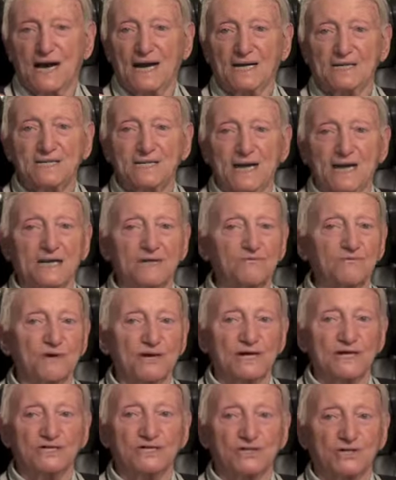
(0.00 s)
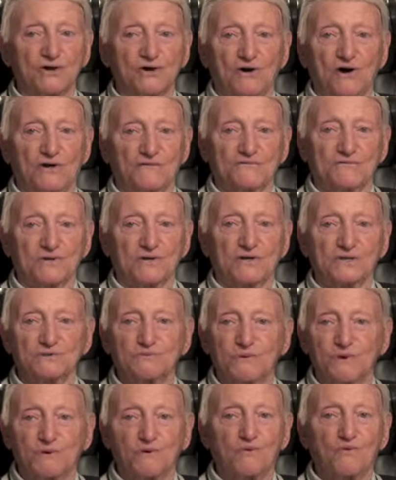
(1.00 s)
I had taken religion off
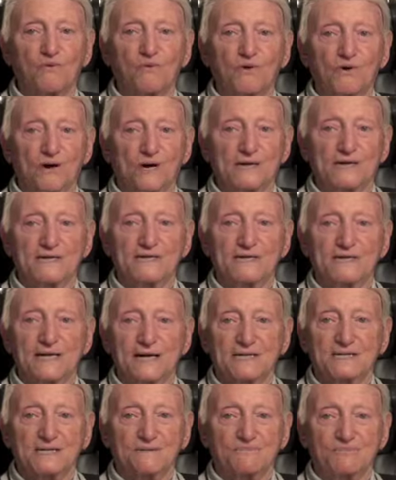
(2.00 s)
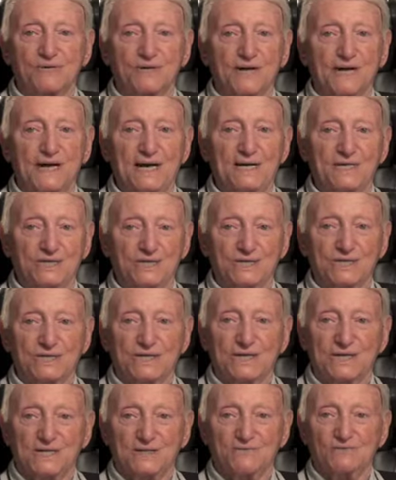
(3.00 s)
because we were warned not to put H
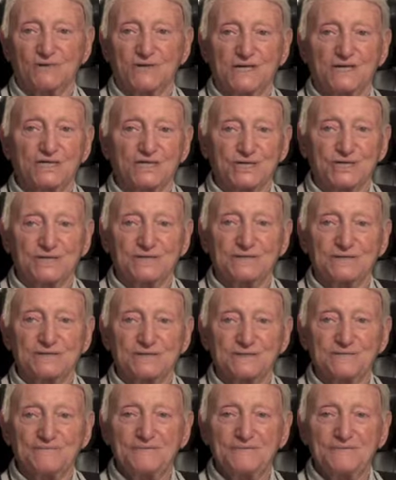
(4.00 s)
on the religion